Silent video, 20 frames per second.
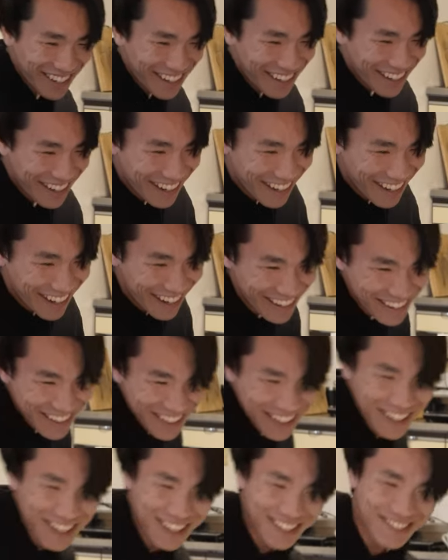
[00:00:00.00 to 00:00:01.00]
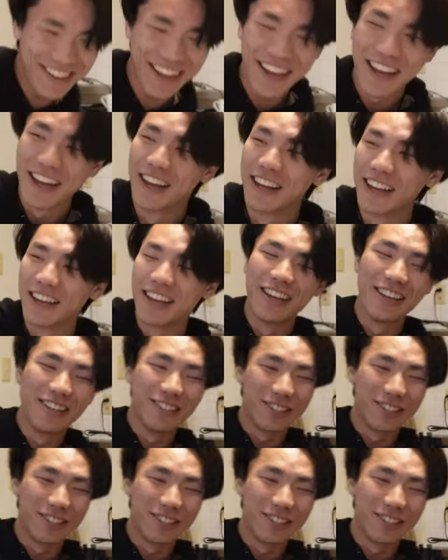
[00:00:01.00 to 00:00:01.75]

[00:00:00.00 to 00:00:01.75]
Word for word: It's, it's this not man, a... he, he,